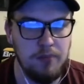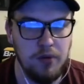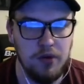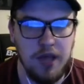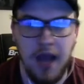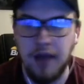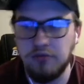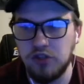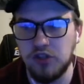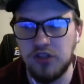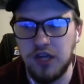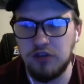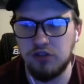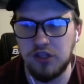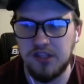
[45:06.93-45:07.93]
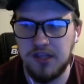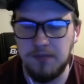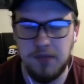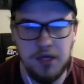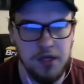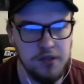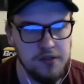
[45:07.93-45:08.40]
But yeah, it's just interesting
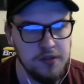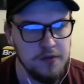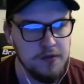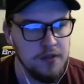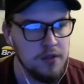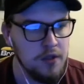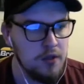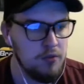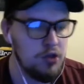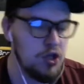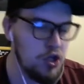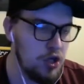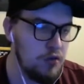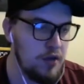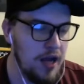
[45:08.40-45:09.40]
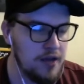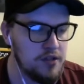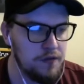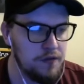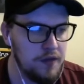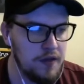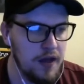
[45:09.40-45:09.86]
because with the Newcastle thing,